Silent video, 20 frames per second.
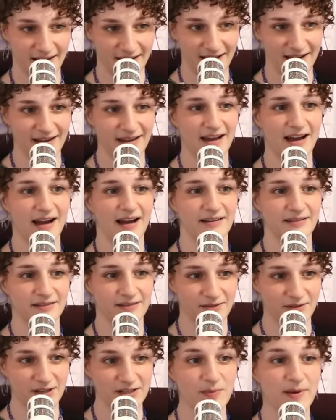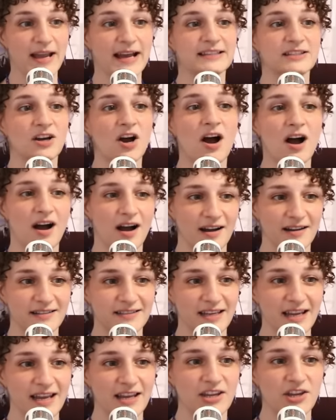yeah, yeah. Cuz we had talked
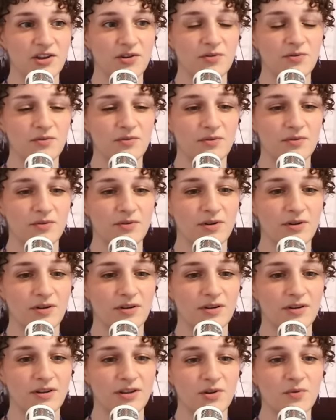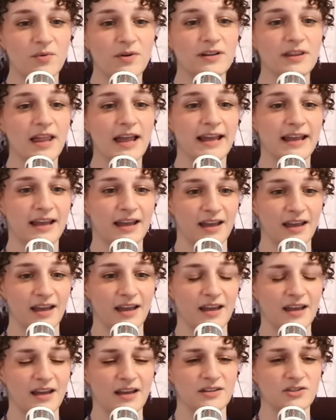and you you were like
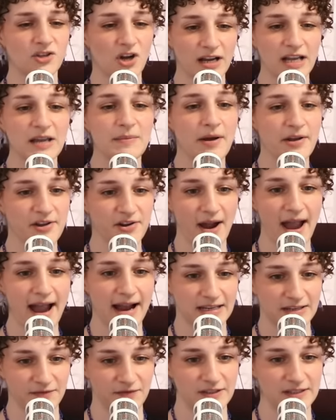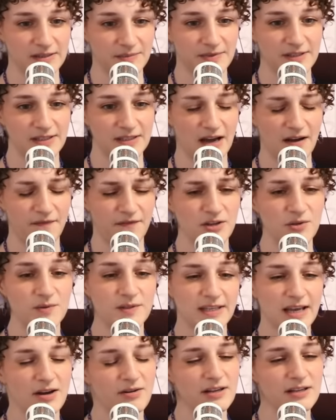talking about your activism stuff and you
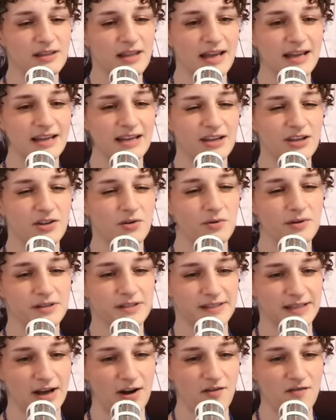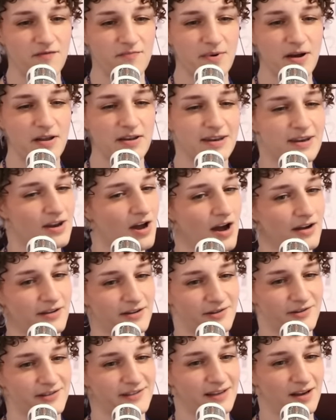sounded like yourself but not
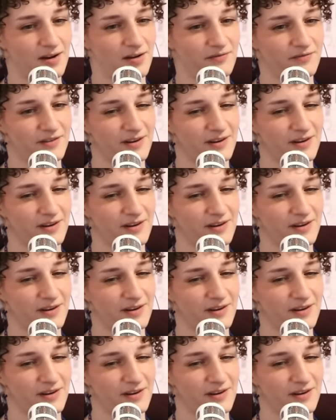yourself.